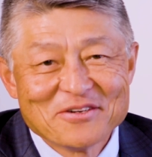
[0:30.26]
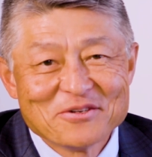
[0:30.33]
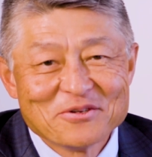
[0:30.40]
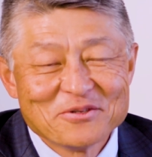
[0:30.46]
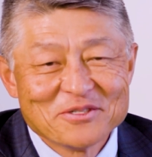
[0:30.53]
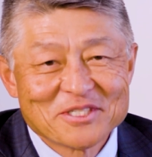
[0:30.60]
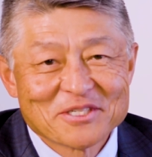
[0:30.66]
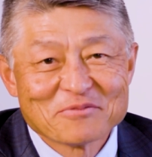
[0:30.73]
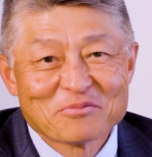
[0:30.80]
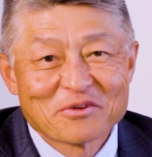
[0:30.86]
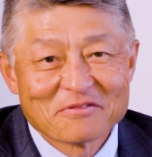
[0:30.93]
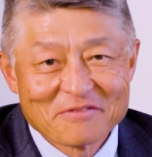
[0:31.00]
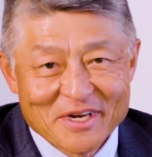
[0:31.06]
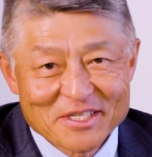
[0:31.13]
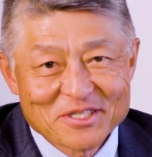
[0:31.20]
who's a
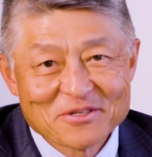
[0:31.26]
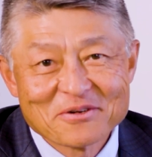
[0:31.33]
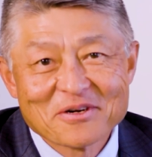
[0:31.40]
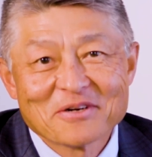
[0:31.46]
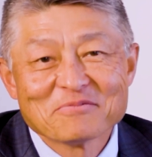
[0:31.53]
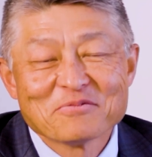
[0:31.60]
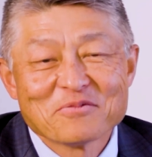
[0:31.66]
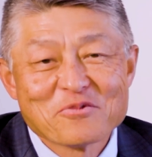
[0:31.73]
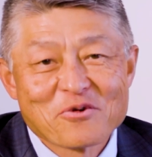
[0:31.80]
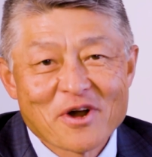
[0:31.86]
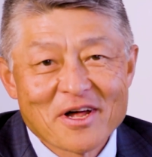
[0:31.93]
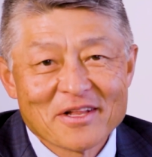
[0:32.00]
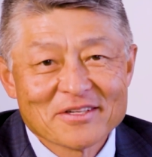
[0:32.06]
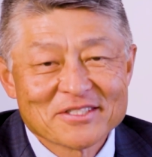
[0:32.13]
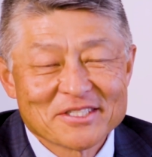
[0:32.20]
professor of
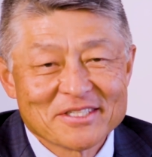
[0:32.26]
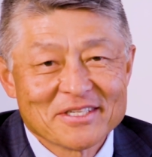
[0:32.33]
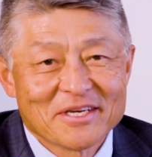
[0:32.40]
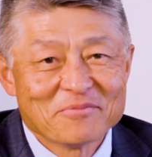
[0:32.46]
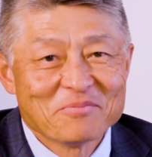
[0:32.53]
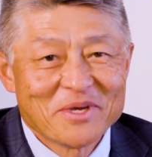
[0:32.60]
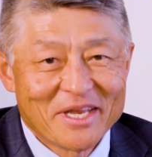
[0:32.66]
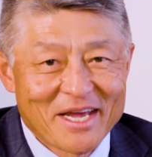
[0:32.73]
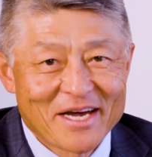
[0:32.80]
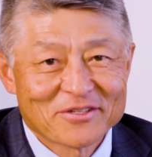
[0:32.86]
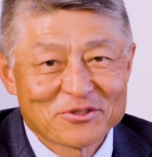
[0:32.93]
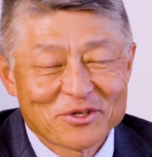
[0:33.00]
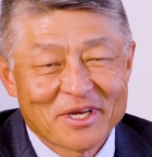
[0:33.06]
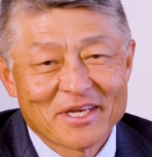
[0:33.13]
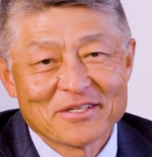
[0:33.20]
neurology and
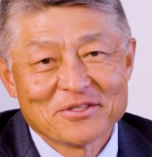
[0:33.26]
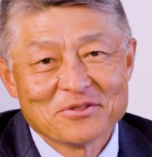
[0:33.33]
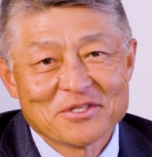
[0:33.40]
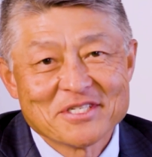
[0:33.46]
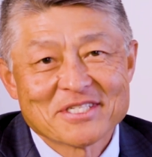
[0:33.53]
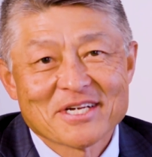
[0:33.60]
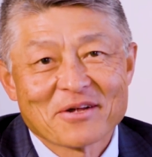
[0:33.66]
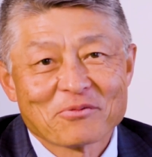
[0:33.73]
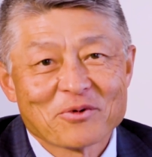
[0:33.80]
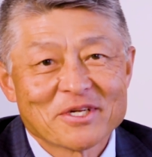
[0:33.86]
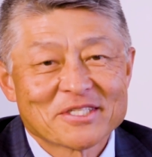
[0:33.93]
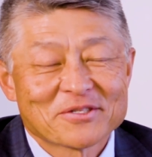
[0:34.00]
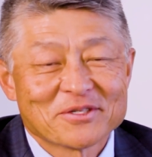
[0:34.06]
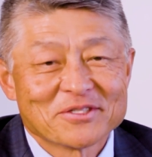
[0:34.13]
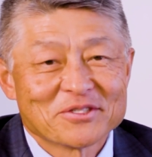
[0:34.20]
pediatric at UT
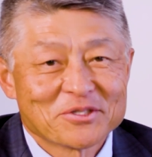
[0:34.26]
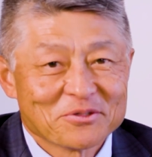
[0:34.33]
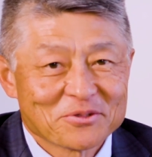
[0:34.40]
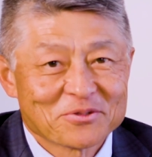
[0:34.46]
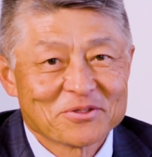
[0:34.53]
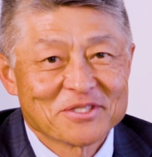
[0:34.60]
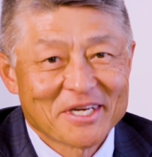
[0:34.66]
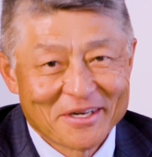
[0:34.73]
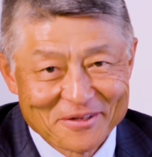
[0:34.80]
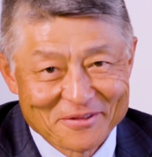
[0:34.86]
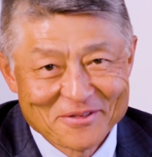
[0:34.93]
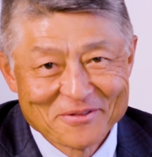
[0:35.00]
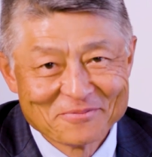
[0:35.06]
Southwestern Children's Health.